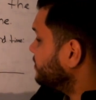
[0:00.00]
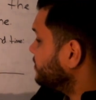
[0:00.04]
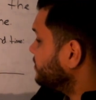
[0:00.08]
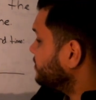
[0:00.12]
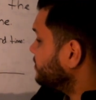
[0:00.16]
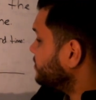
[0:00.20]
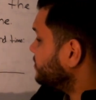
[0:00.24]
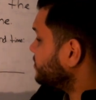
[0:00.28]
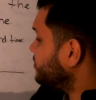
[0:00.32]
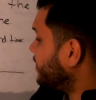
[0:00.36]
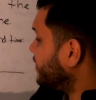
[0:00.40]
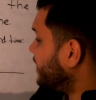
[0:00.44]

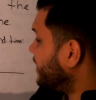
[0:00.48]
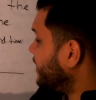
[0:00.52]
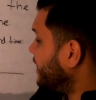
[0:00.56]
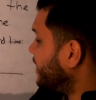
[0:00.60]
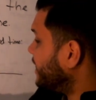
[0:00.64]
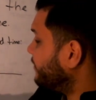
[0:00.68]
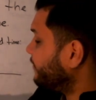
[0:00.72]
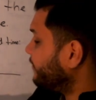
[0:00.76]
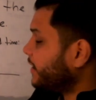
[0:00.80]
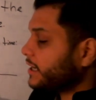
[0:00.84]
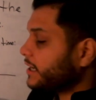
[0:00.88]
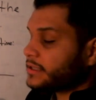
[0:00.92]
So I
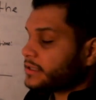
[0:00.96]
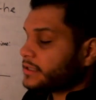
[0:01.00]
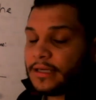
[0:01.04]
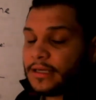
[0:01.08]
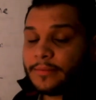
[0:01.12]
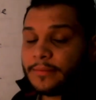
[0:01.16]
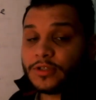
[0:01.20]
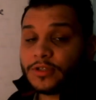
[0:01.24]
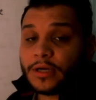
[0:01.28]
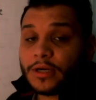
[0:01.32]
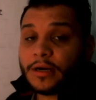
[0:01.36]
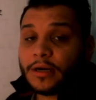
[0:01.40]
have, actually, I'm
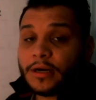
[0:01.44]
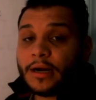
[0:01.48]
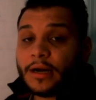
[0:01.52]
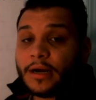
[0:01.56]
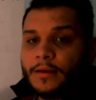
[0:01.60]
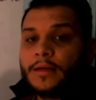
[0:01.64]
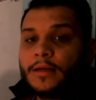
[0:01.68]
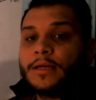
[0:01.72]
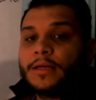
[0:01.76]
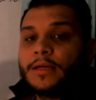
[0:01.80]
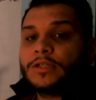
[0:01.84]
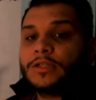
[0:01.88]
sorry. I'm
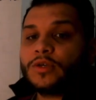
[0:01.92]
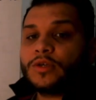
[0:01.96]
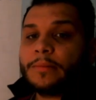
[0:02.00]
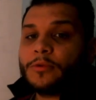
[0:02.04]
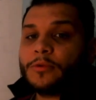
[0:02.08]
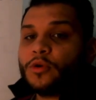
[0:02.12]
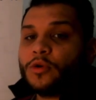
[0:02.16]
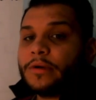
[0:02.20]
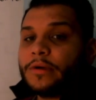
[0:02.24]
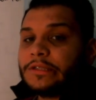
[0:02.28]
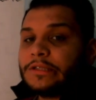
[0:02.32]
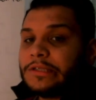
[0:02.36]
So I'm
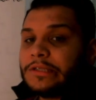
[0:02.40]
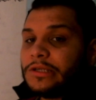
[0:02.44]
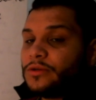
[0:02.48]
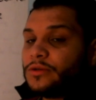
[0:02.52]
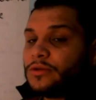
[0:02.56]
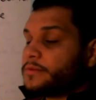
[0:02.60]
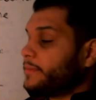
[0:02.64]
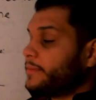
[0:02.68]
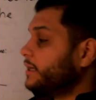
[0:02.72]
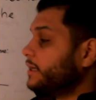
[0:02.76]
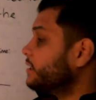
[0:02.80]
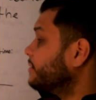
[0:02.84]
going to use
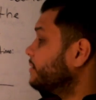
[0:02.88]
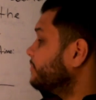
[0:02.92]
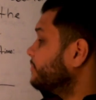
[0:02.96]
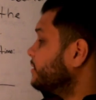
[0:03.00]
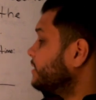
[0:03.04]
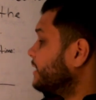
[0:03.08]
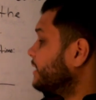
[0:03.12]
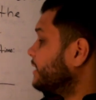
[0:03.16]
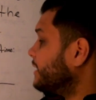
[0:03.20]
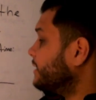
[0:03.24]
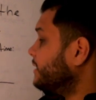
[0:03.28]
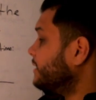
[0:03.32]
my number
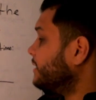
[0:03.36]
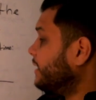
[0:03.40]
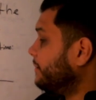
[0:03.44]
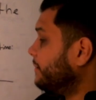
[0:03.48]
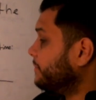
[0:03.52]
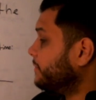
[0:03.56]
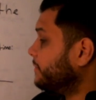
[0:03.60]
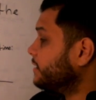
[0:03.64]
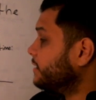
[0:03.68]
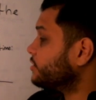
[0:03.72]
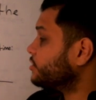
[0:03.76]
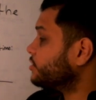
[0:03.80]
line. I'm
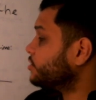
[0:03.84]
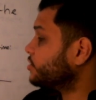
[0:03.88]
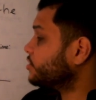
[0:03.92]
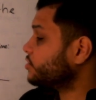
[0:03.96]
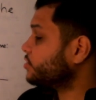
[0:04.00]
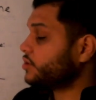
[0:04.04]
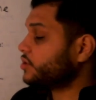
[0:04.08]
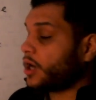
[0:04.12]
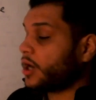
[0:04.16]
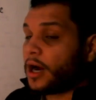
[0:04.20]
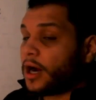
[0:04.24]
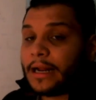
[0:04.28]
going to
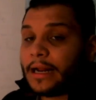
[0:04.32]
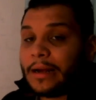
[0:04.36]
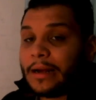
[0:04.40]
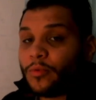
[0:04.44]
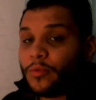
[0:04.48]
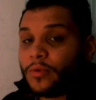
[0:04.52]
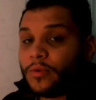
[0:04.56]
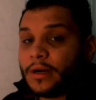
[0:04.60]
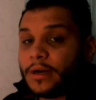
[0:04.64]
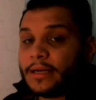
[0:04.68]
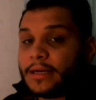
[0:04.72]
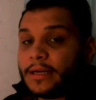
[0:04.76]
start at
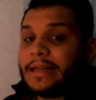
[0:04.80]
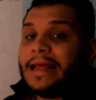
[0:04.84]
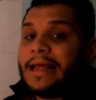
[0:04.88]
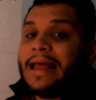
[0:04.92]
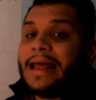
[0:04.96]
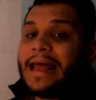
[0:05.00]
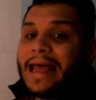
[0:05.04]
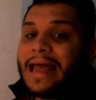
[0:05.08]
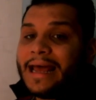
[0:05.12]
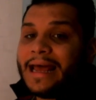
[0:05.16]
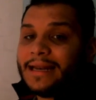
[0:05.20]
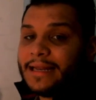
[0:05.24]
1
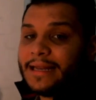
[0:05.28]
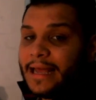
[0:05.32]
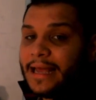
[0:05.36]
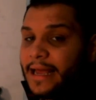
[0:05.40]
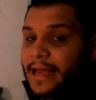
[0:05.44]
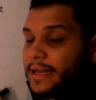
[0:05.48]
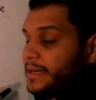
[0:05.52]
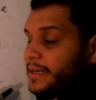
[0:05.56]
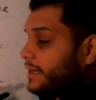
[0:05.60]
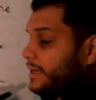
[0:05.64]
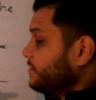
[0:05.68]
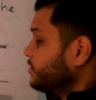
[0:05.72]
and
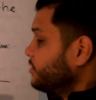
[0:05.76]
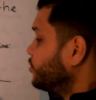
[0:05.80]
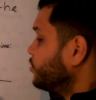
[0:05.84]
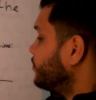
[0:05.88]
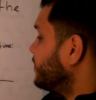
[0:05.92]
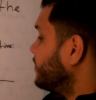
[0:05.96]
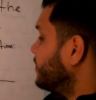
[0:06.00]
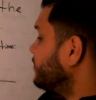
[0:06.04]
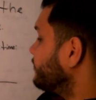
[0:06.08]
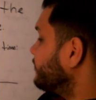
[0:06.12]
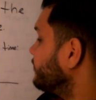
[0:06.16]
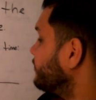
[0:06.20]
end at
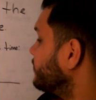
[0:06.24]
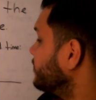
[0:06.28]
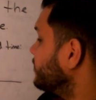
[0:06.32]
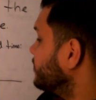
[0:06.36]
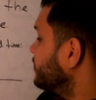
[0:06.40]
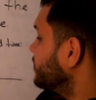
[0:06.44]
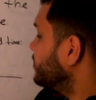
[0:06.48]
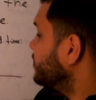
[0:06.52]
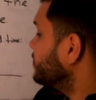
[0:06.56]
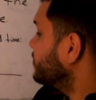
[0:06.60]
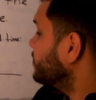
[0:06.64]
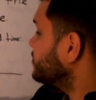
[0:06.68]
12.
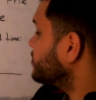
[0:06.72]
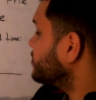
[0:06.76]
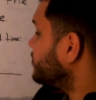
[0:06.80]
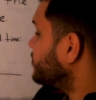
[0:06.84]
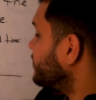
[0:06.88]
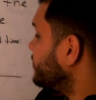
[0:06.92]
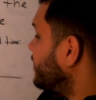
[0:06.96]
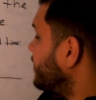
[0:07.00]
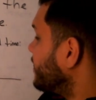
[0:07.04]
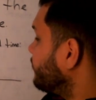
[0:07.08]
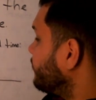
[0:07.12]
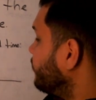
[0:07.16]
So we
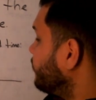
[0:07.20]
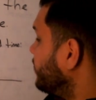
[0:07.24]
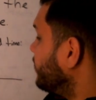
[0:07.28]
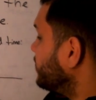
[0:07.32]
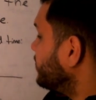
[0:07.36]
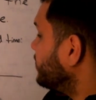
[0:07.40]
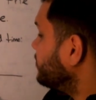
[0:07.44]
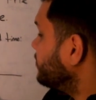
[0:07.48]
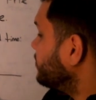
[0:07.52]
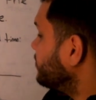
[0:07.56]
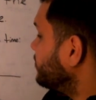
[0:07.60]
have 1,